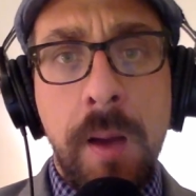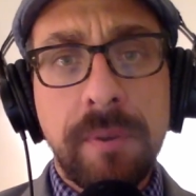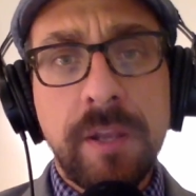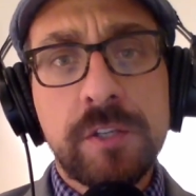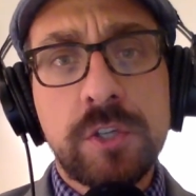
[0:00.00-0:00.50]

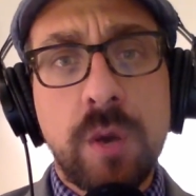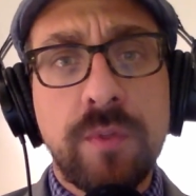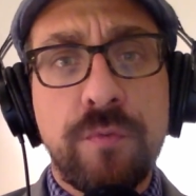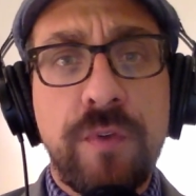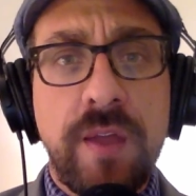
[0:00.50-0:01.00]
But let's start with
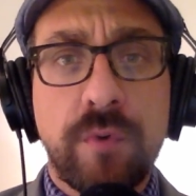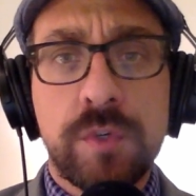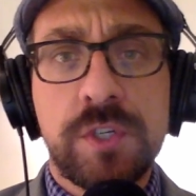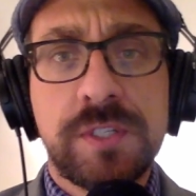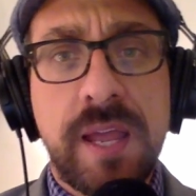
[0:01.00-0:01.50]
the favorite,
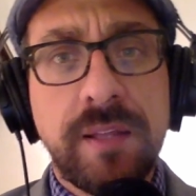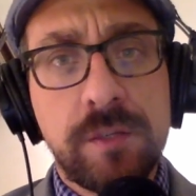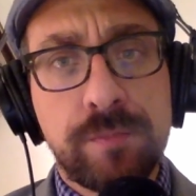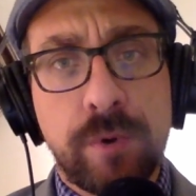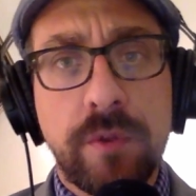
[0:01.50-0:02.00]
which is
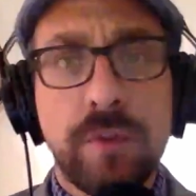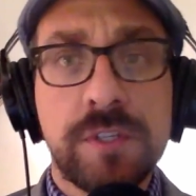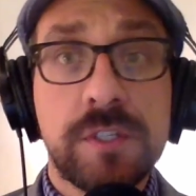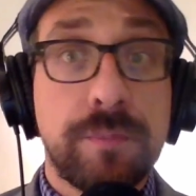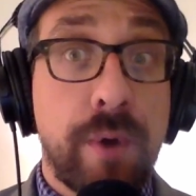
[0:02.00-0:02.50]
Kaylee's brother.
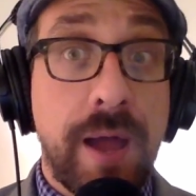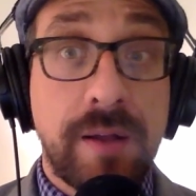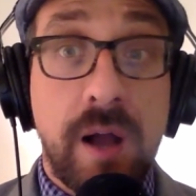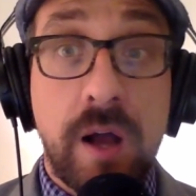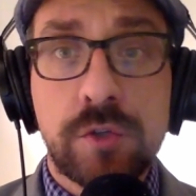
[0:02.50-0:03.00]
This is a Brad
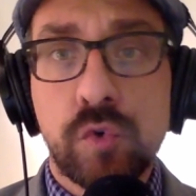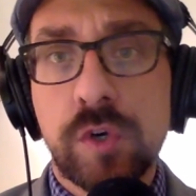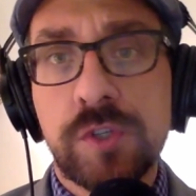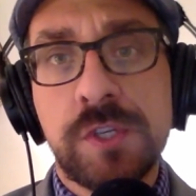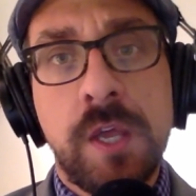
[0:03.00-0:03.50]
Cox
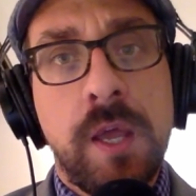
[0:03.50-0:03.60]
horse.